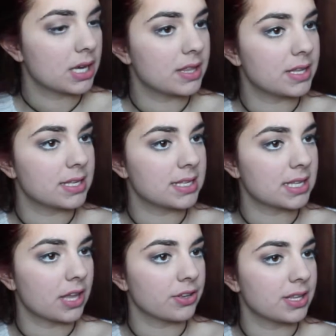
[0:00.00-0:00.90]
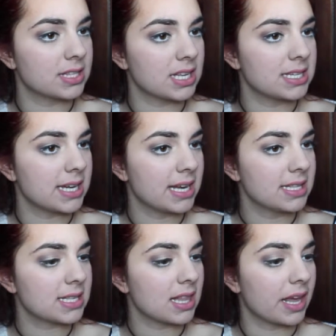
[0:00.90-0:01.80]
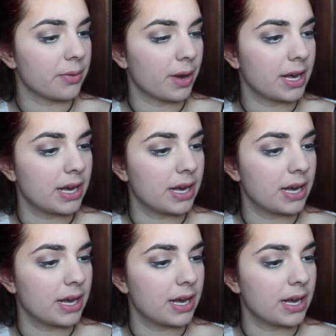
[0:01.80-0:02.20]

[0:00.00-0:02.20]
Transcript: And this is the color, it's intense light red,